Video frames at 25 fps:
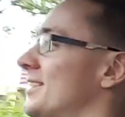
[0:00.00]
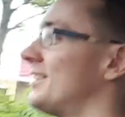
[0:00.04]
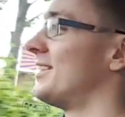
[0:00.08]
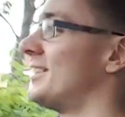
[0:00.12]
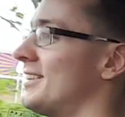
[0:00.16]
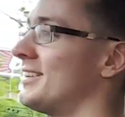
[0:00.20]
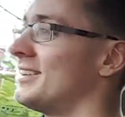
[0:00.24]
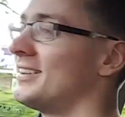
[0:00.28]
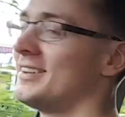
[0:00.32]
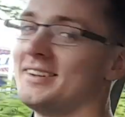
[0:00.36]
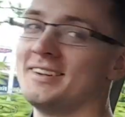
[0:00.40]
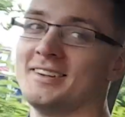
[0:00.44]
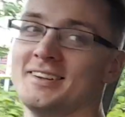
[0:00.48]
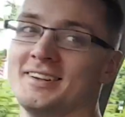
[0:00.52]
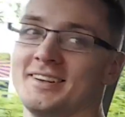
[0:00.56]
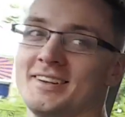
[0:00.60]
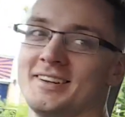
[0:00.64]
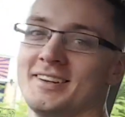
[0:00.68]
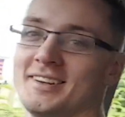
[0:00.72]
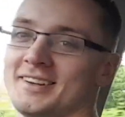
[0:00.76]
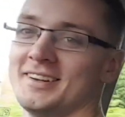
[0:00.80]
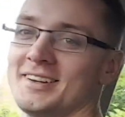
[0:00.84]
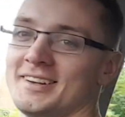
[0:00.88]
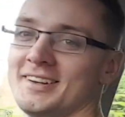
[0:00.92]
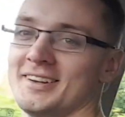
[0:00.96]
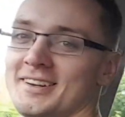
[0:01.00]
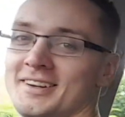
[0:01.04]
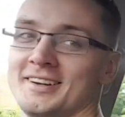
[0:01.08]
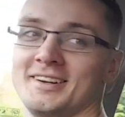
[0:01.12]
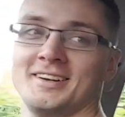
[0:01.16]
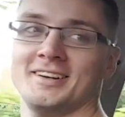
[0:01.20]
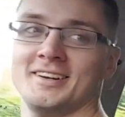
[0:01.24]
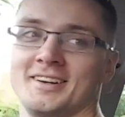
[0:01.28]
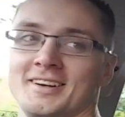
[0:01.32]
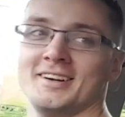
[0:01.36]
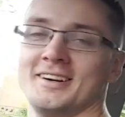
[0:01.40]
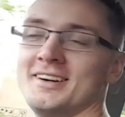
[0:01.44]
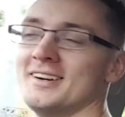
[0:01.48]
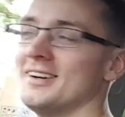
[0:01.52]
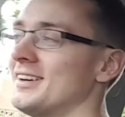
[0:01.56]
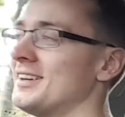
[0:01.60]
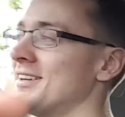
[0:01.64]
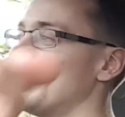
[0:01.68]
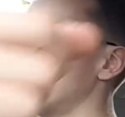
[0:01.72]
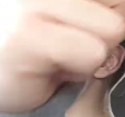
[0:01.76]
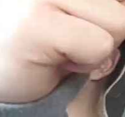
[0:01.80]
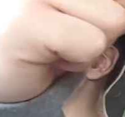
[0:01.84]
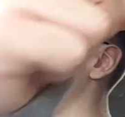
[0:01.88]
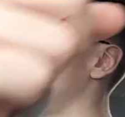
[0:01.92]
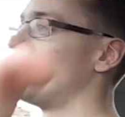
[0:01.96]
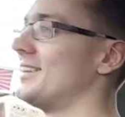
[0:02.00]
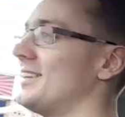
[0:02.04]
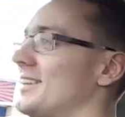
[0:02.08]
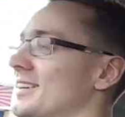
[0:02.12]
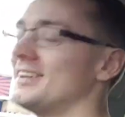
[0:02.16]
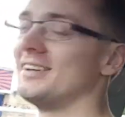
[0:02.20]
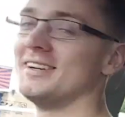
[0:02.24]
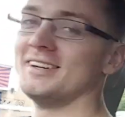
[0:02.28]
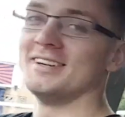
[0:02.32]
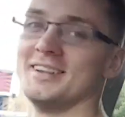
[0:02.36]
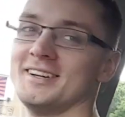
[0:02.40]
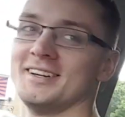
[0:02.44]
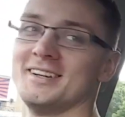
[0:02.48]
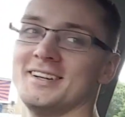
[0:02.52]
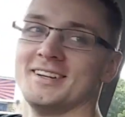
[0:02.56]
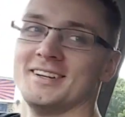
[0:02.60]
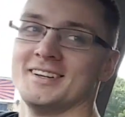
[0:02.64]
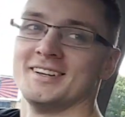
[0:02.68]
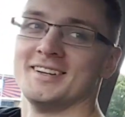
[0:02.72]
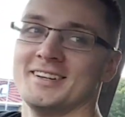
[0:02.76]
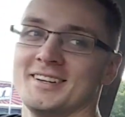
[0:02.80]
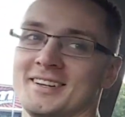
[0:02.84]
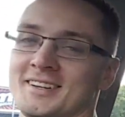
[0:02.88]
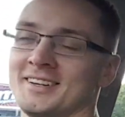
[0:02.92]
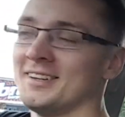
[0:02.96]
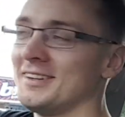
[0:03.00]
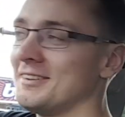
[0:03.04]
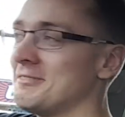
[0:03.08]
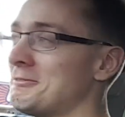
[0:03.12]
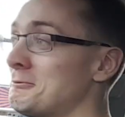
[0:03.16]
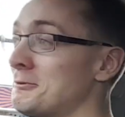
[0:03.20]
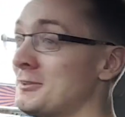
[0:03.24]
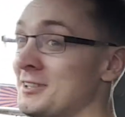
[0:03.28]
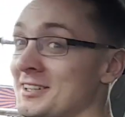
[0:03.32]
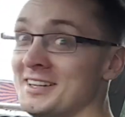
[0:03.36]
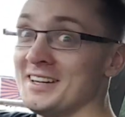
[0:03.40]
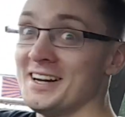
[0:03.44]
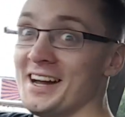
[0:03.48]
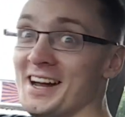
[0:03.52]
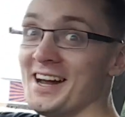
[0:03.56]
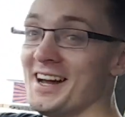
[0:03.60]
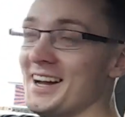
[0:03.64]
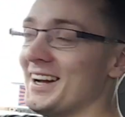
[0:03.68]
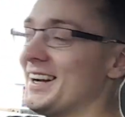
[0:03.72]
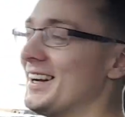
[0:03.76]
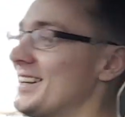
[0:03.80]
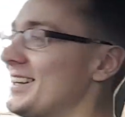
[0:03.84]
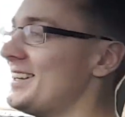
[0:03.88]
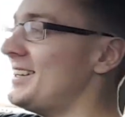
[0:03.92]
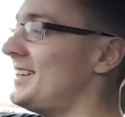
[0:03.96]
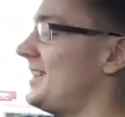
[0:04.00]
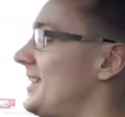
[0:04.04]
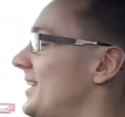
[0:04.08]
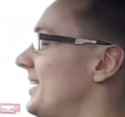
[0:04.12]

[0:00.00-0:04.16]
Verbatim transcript: We were sitting here vlogging McDonald's, that cunt was having a brain surgery. What?